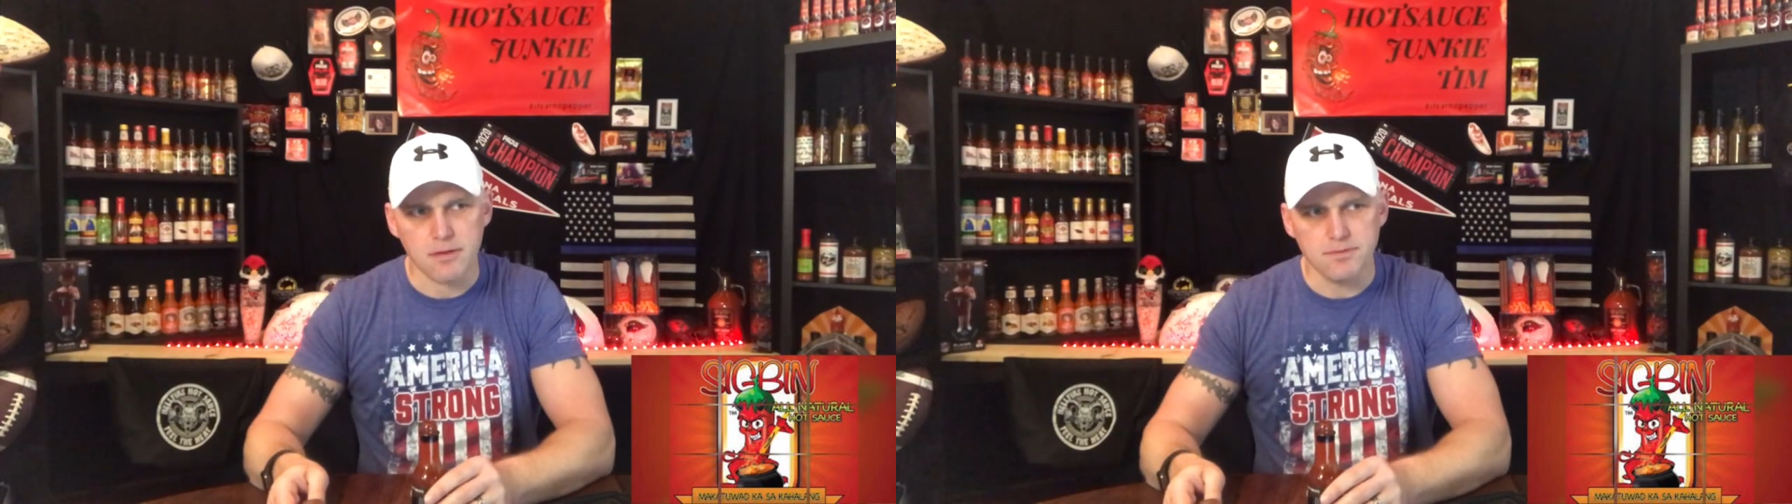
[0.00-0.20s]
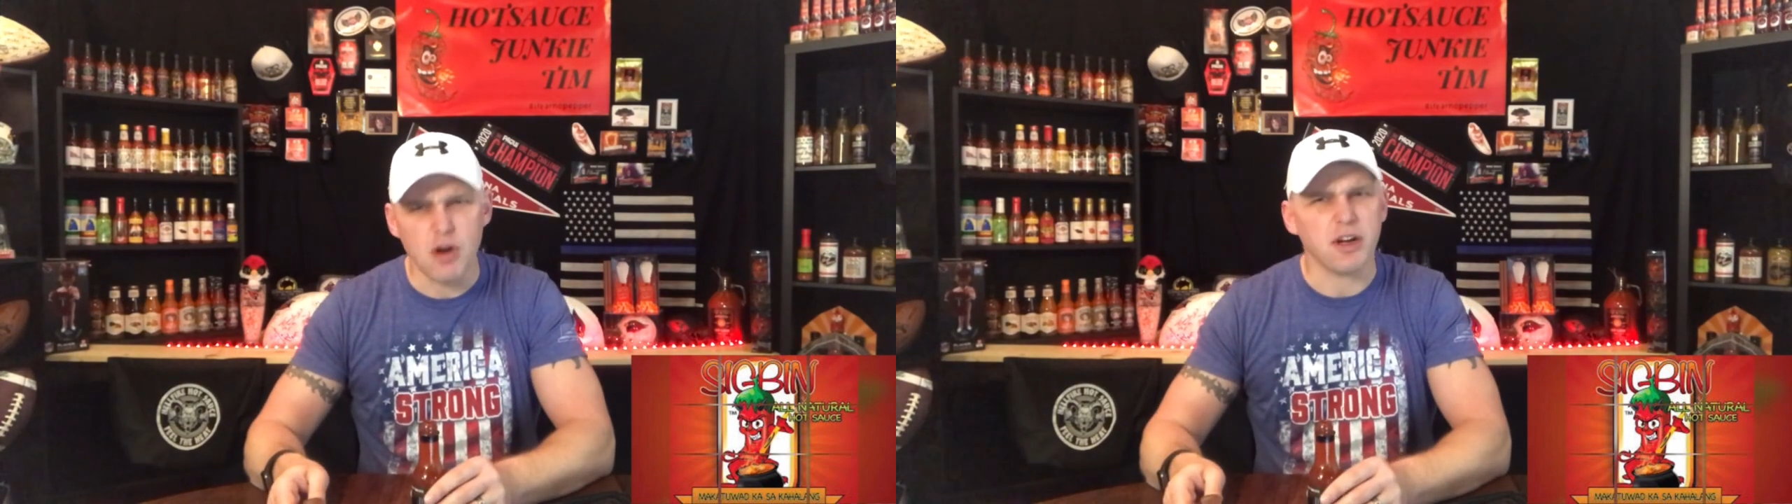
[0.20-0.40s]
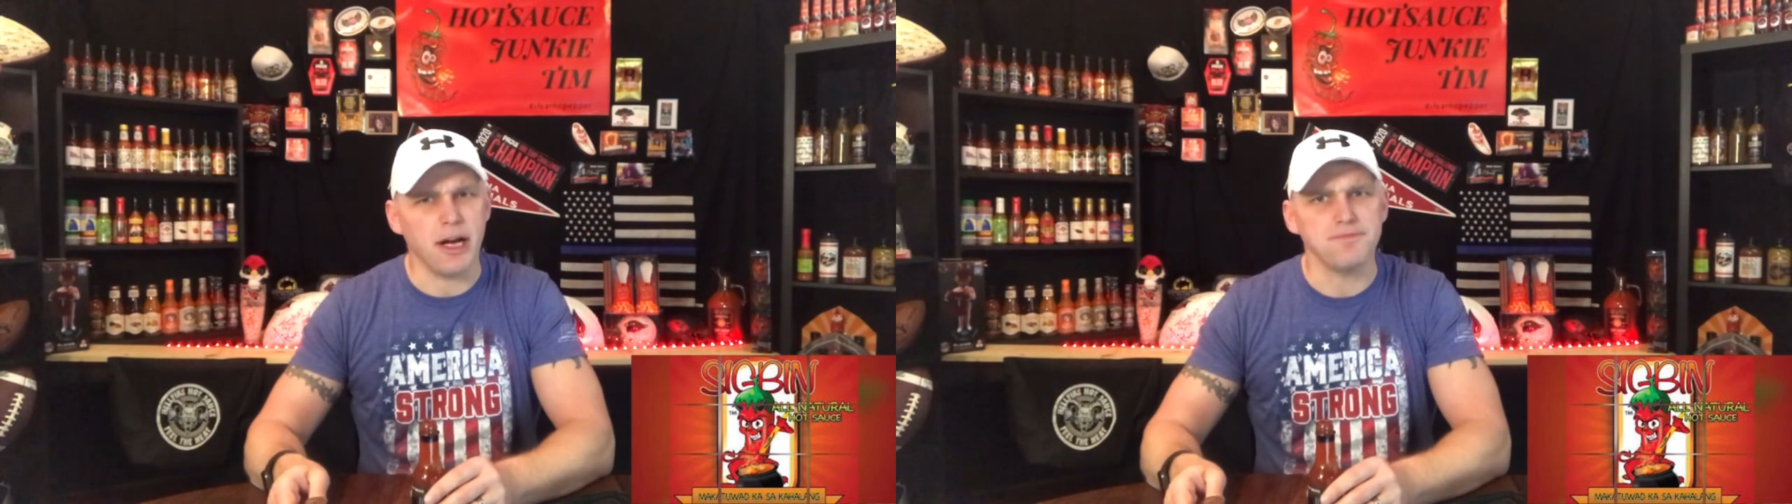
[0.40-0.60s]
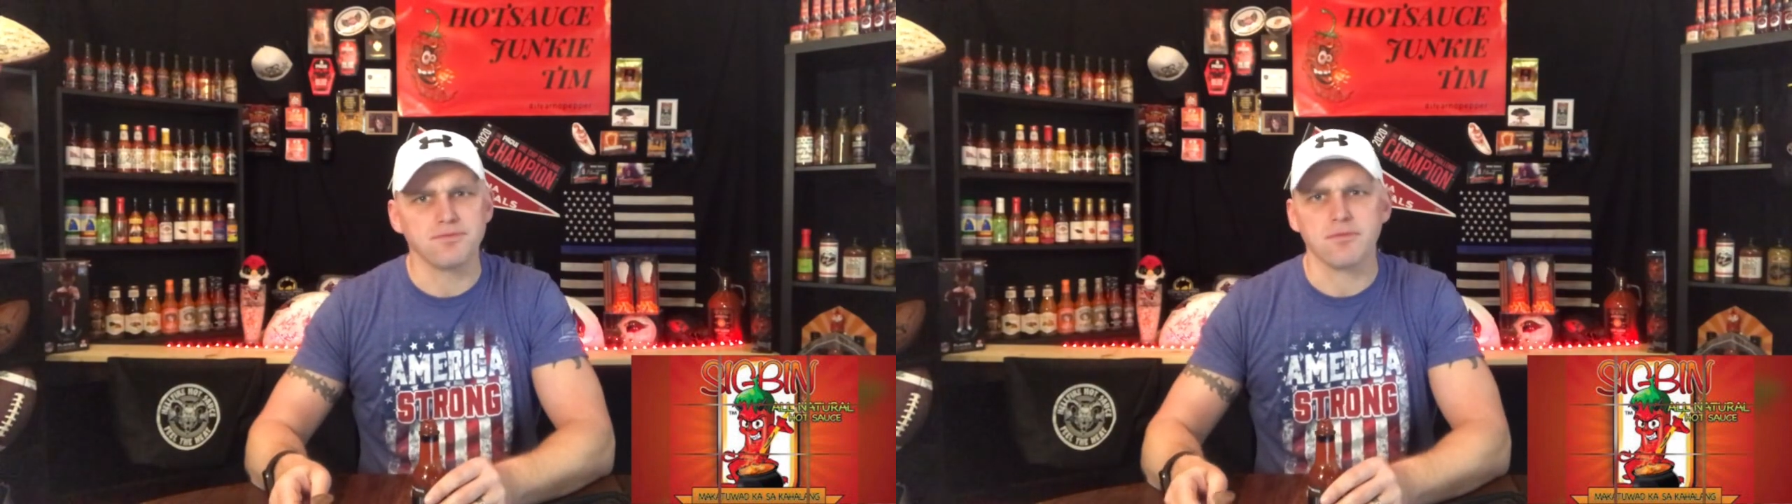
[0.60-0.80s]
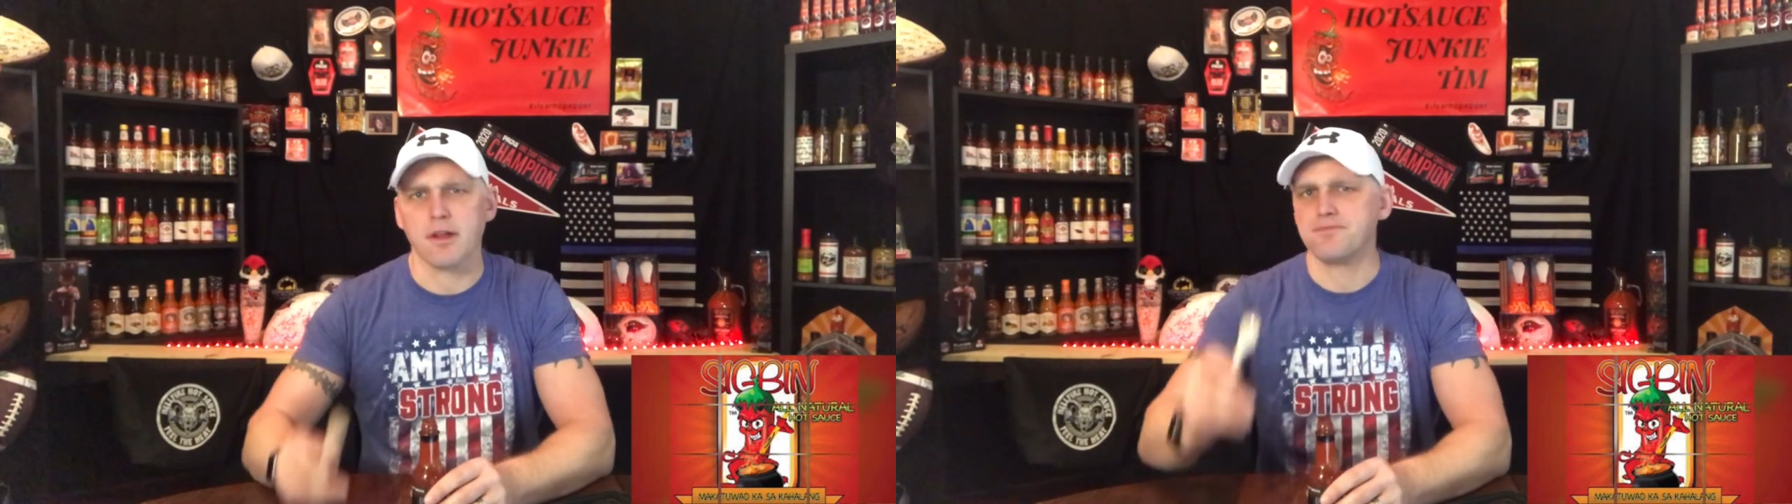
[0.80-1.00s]
Okay,
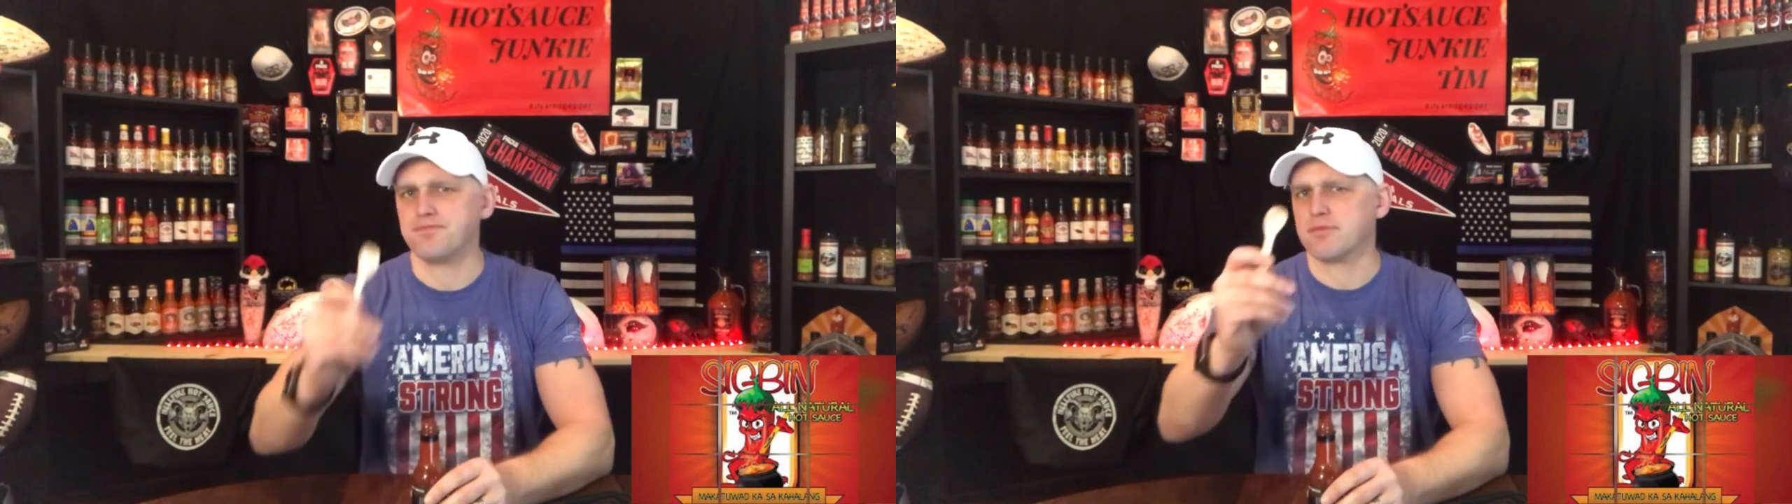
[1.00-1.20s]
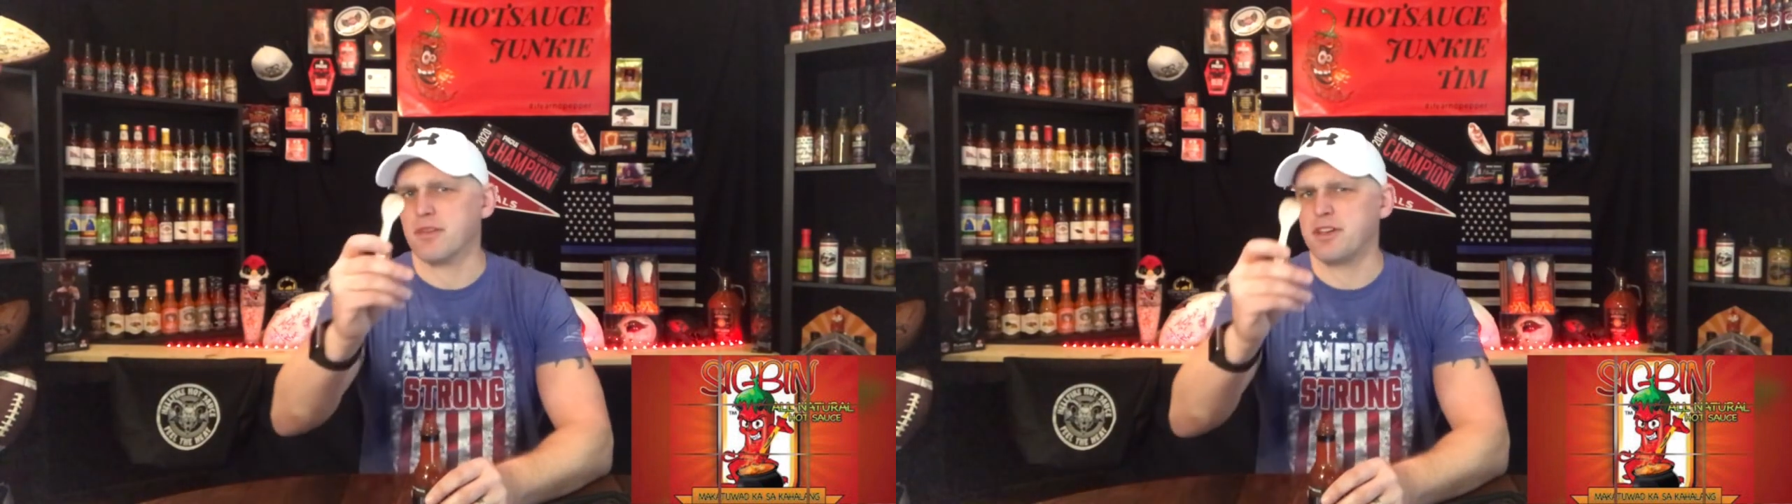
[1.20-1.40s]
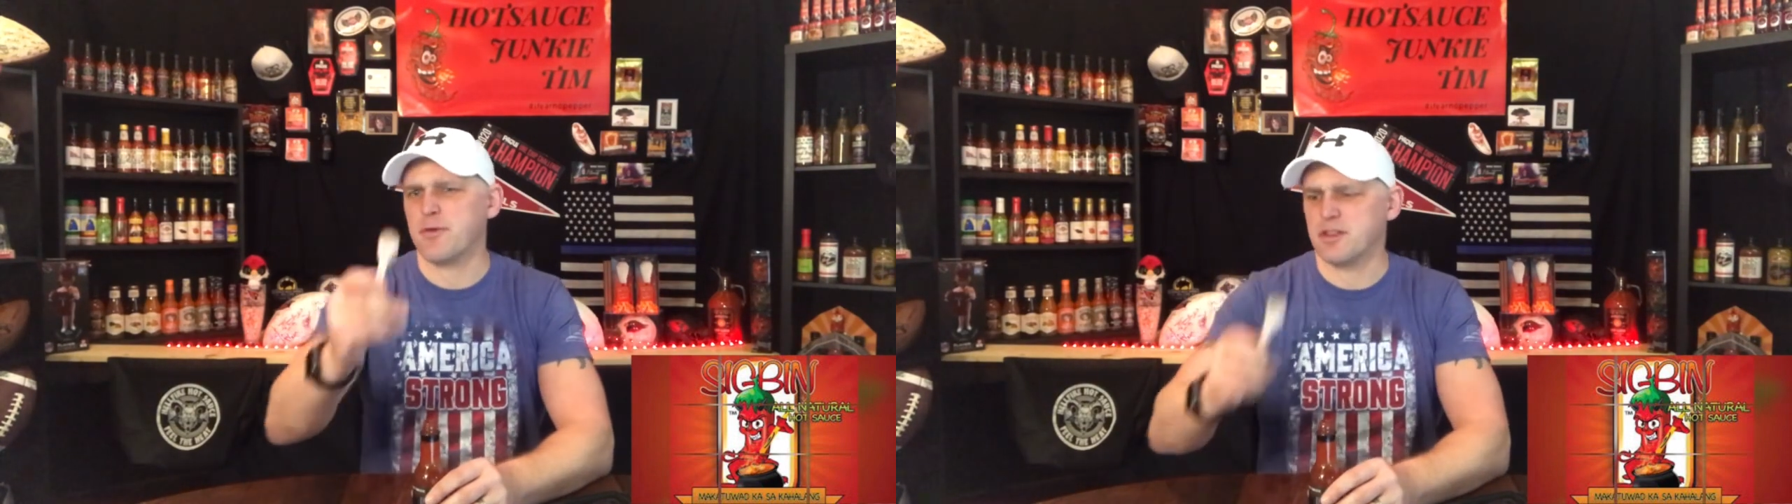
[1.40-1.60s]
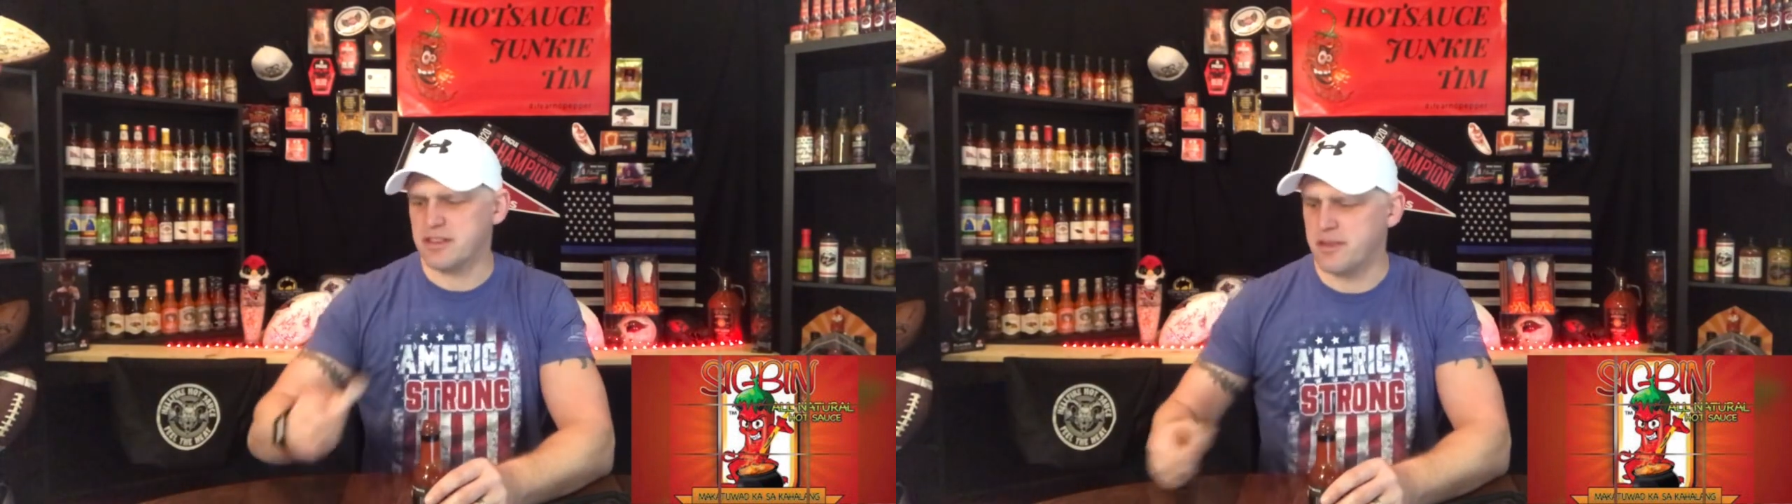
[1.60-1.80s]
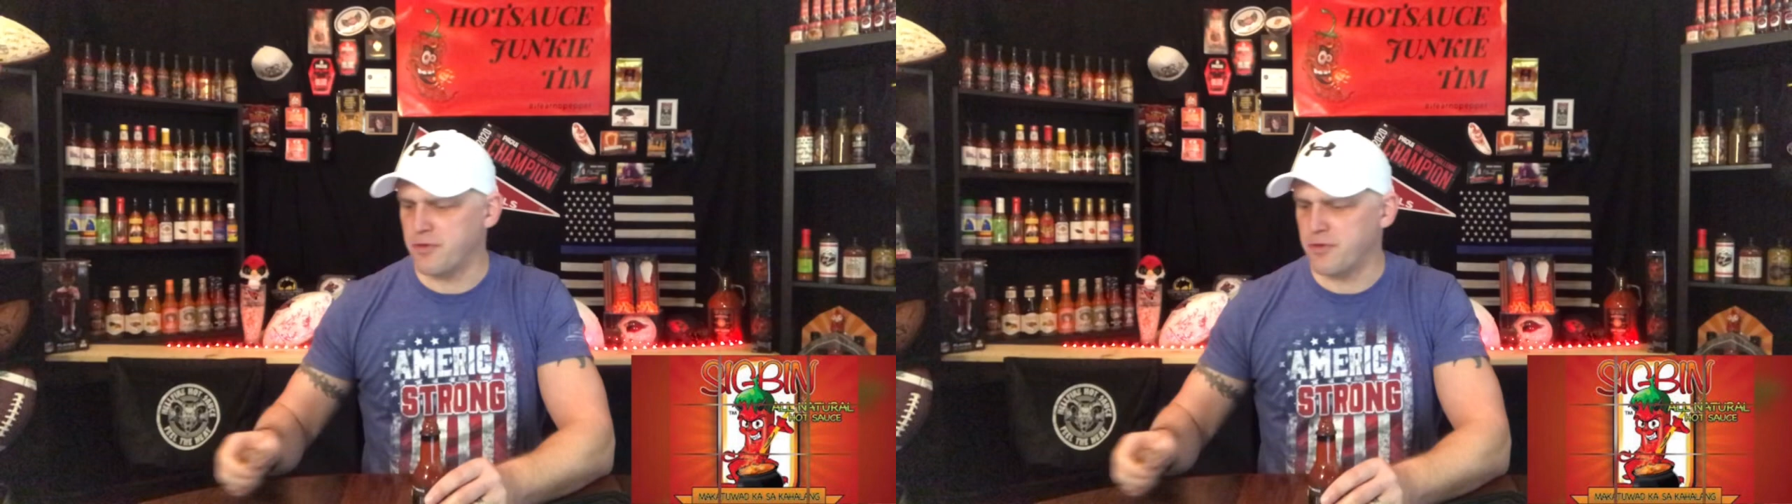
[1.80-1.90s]
difference in the